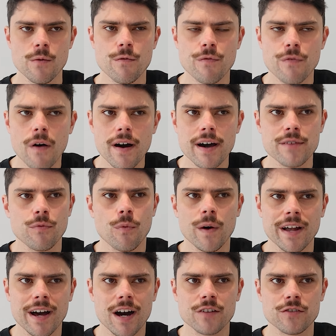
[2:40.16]
5
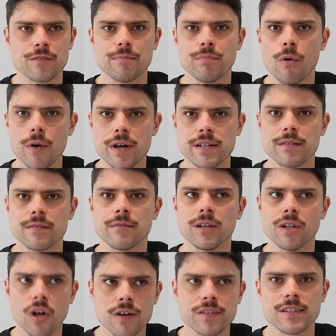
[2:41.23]
100-point
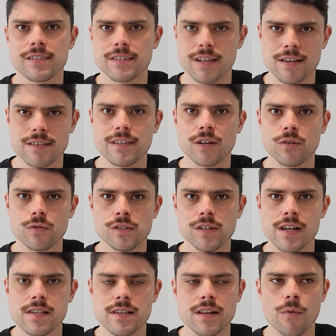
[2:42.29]
losses in a single
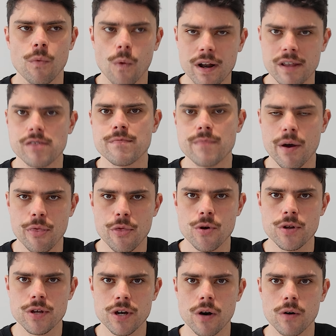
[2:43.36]
season, one of them by
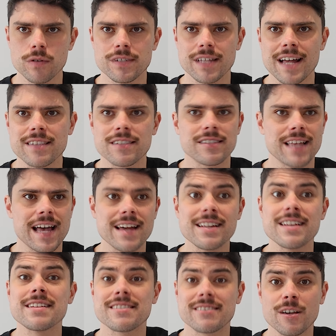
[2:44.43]
30 goals. That
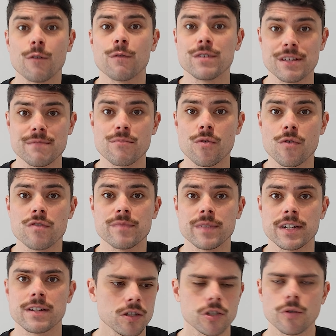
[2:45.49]
in itself is
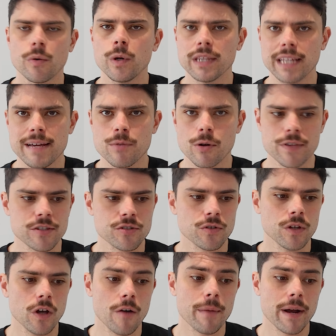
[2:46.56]
improvement. So I won't labor on this too
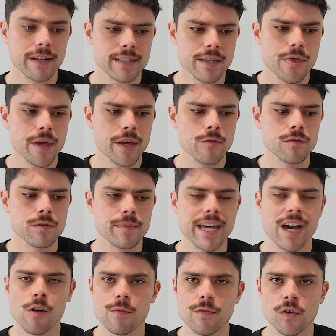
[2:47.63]
long, but I did think it would be
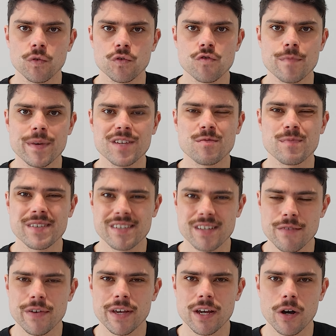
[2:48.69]
helpful to be
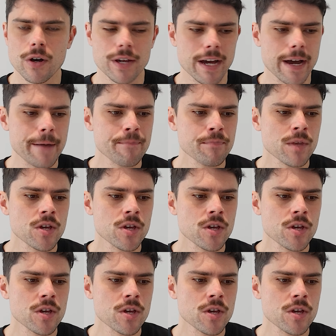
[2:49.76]
specific, okay?